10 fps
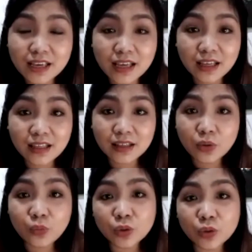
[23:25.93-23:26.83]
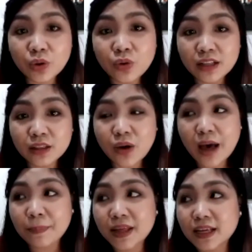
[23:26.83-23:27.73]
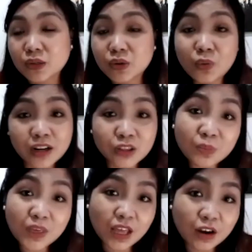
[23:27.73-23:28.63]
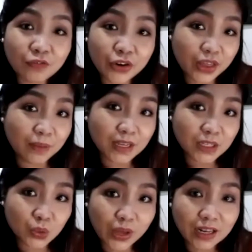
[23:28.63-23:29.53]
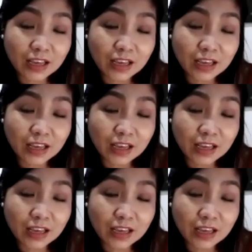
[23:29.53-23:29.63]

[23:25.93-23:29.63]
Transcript: and what we wanted to happen is we wanted to be there for them as well,